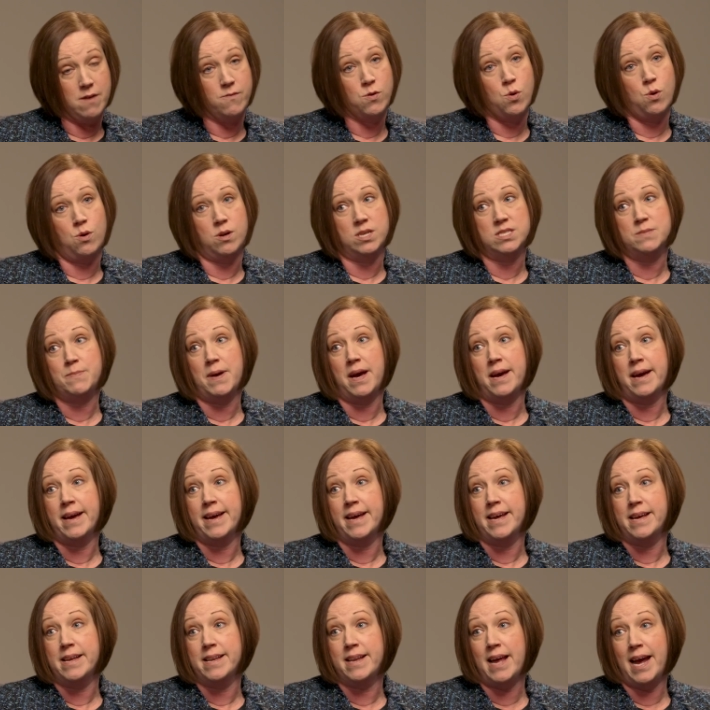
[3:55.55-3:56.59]
Of course,
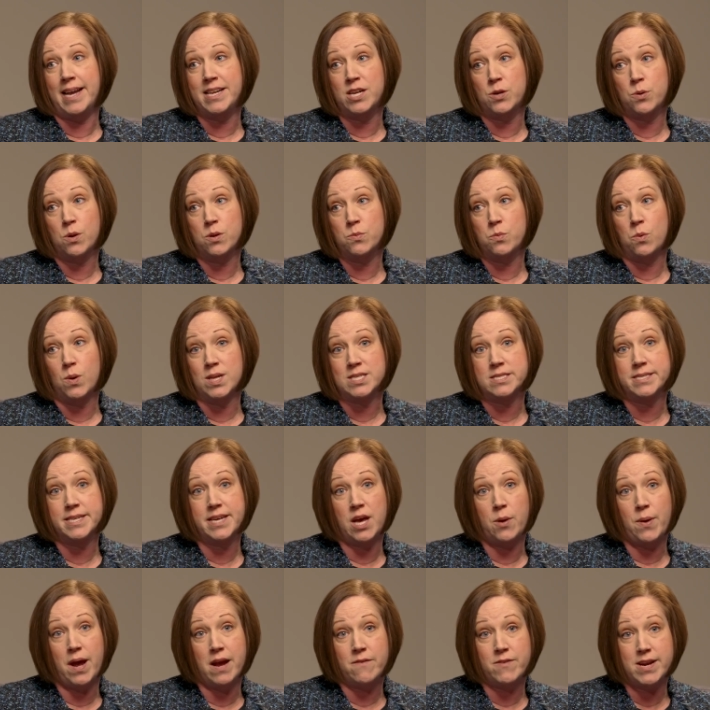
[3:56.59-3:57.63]
my 9-year-old wants to
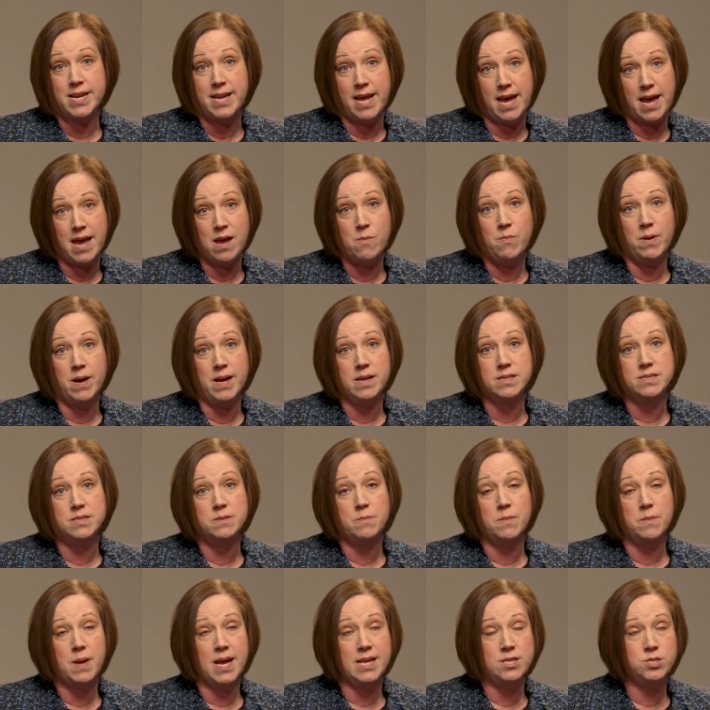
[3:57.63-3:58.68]
go every day, but
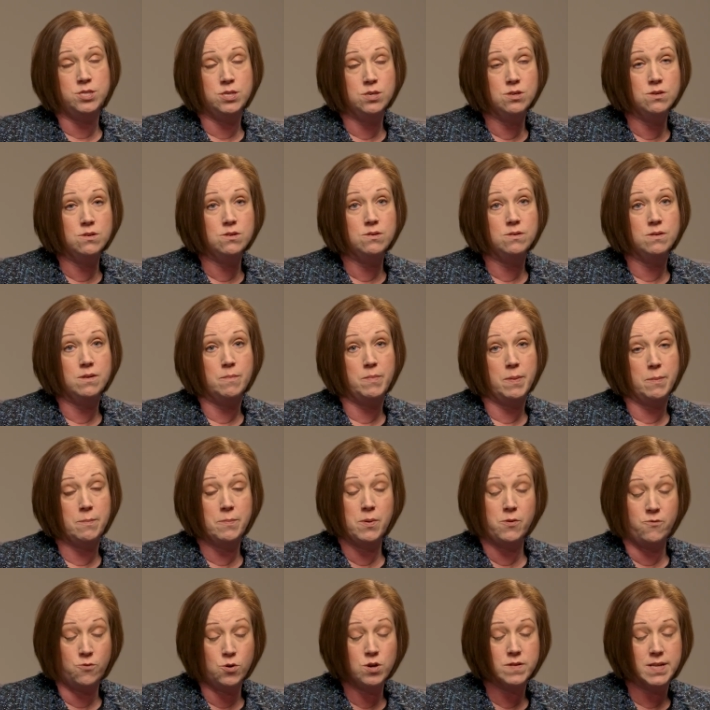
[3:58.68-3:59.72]

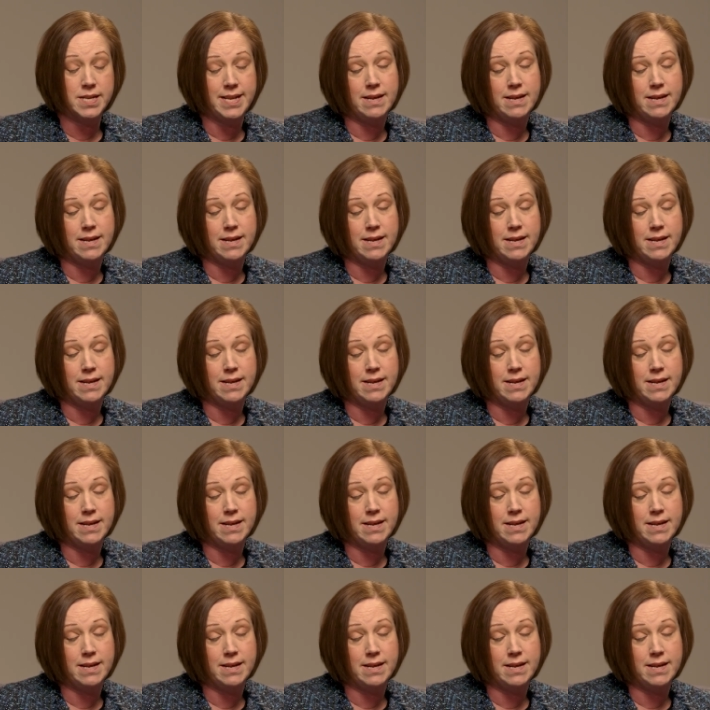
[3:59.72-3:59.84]
before the